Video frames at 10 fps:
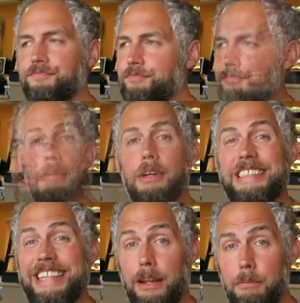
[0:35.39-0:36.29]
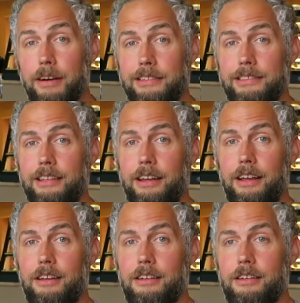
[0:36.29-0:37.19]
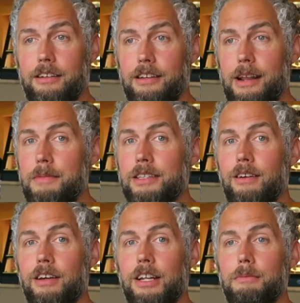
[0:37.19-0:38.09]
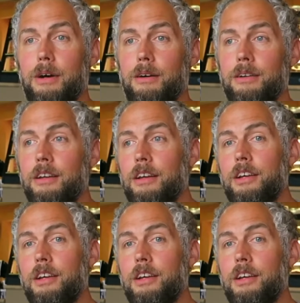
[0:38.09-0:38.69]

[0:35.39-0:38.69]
I'm talking about dead bugs today. And I'm not talking about